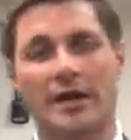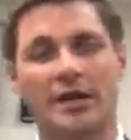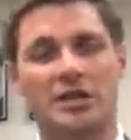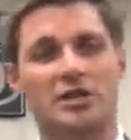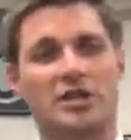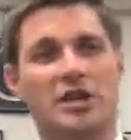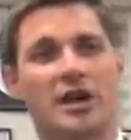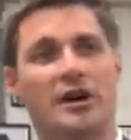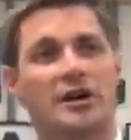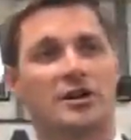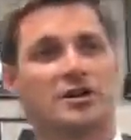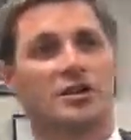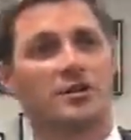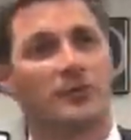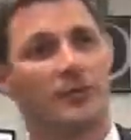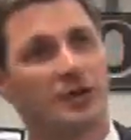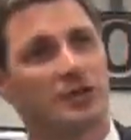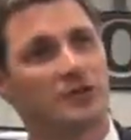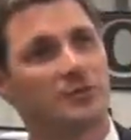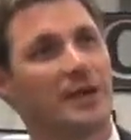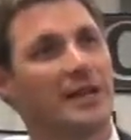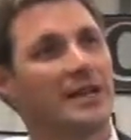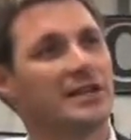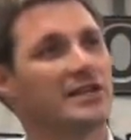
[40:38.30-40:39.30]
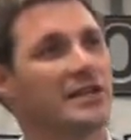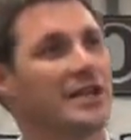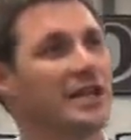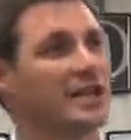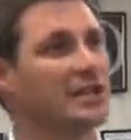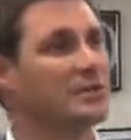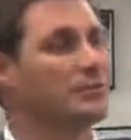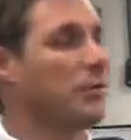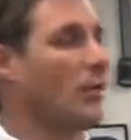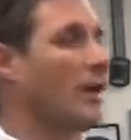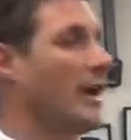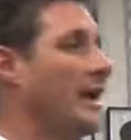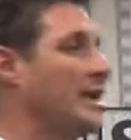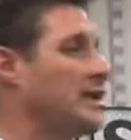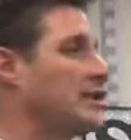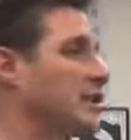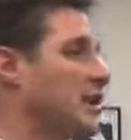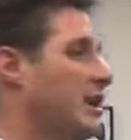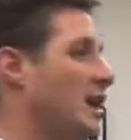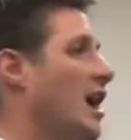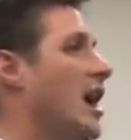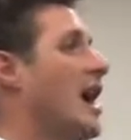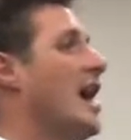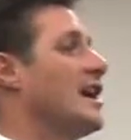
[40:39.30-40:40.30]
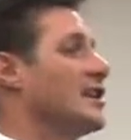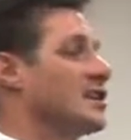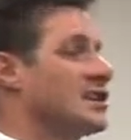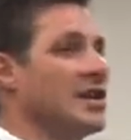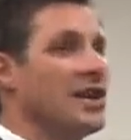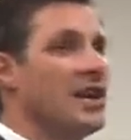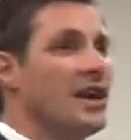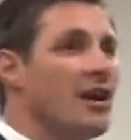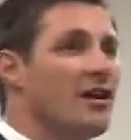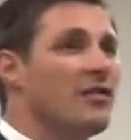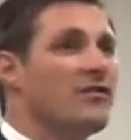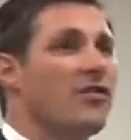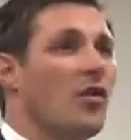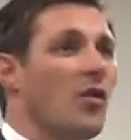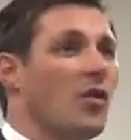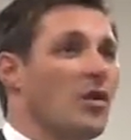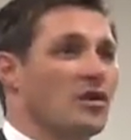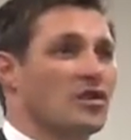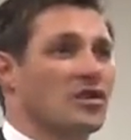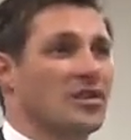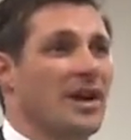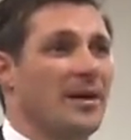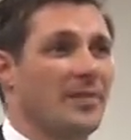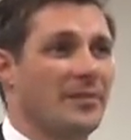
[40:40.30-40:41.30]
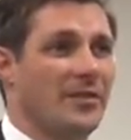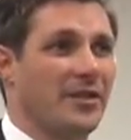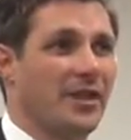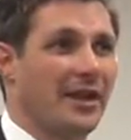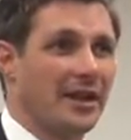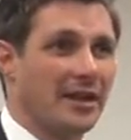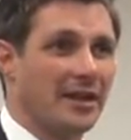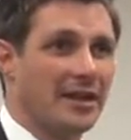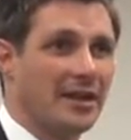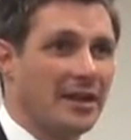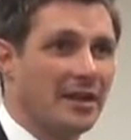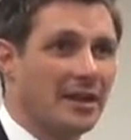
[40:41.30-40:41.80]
conjunction, which means it explains a cause for something.